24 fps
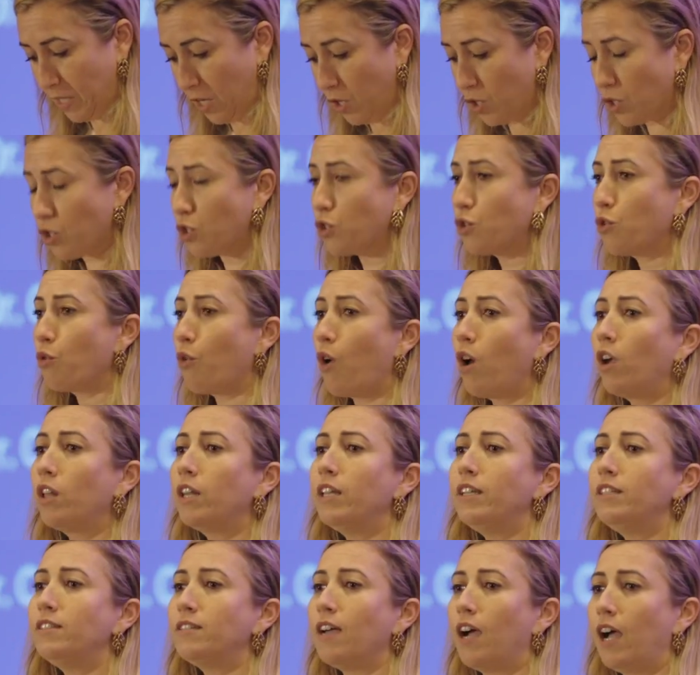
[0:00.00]

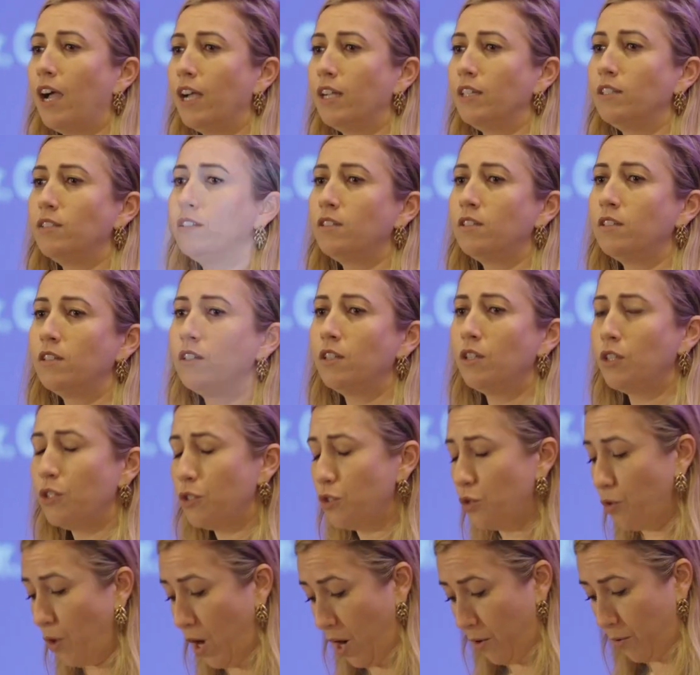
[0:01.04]
strongly tied
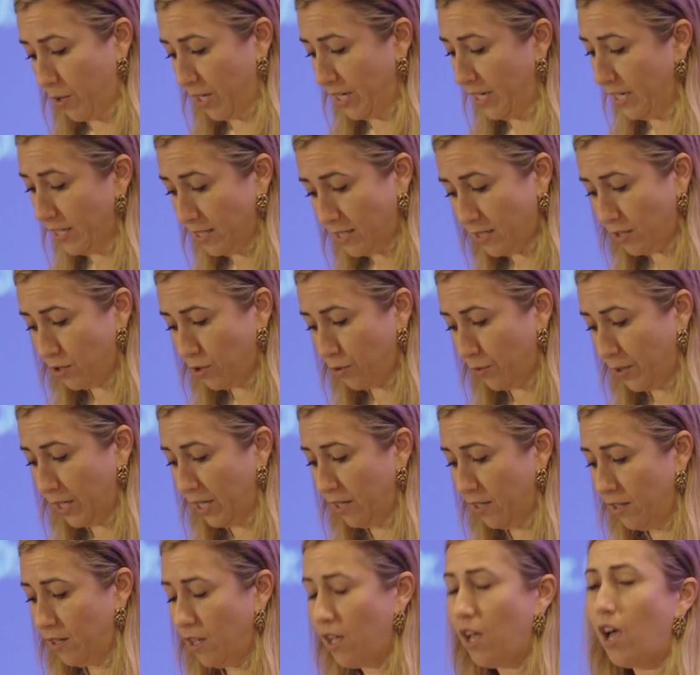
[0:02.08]
to our
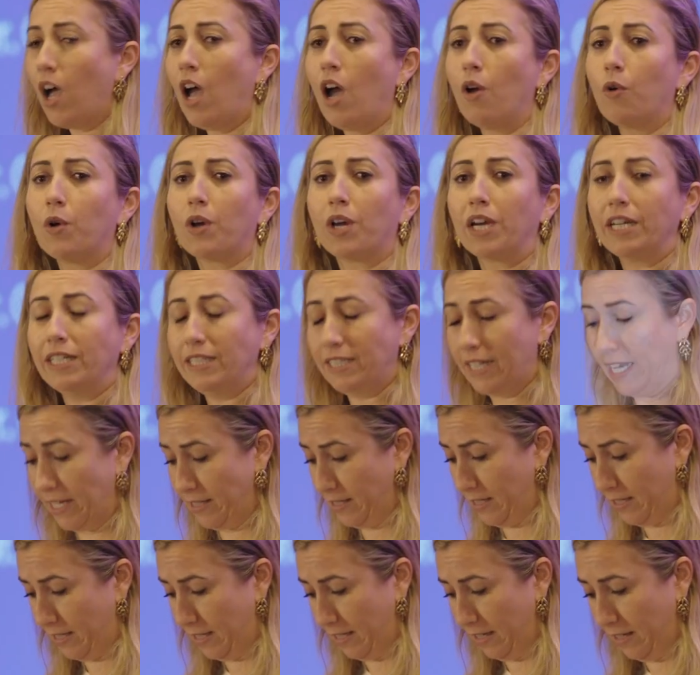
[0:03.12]
history, our
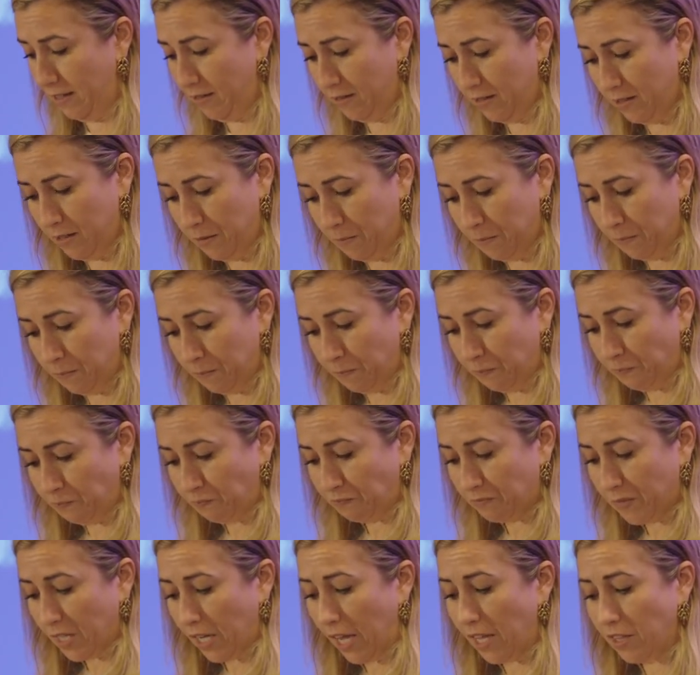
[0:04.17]
identity,
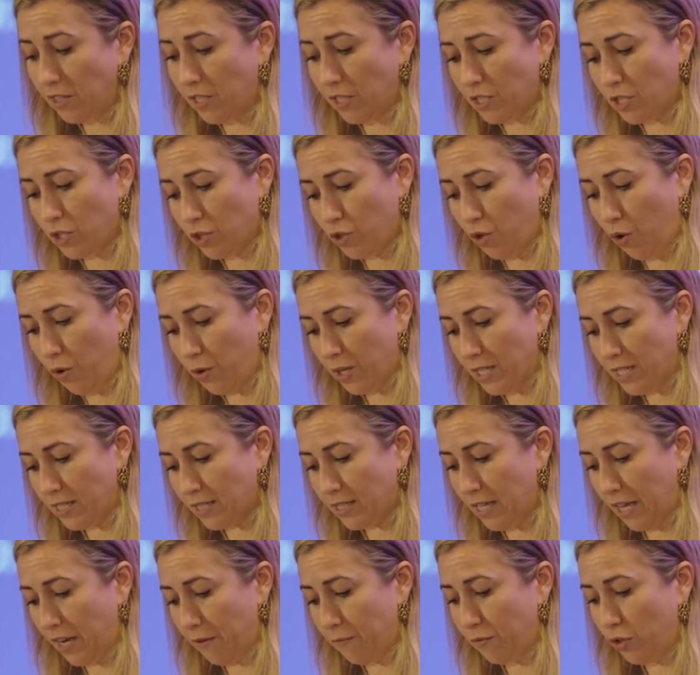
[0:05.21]
and the stories
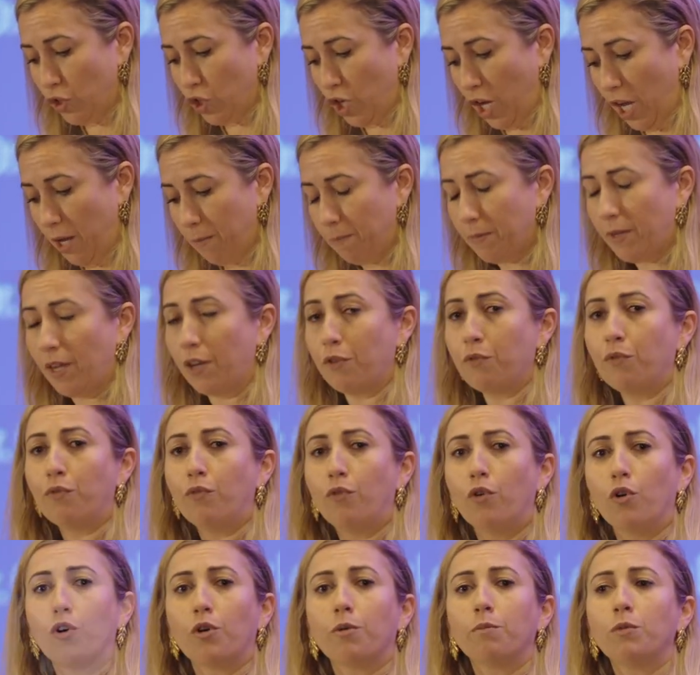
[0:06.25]
that have shaped and
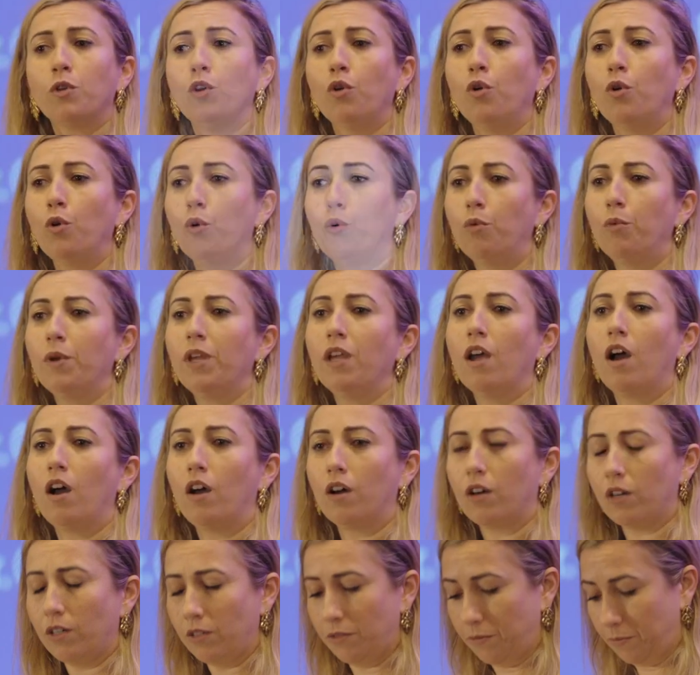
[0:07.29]
formed who we
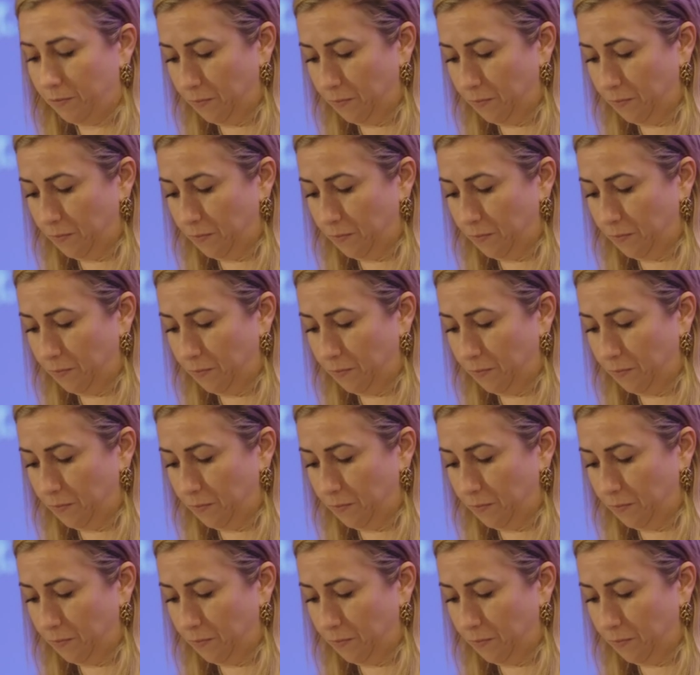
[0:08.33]
are.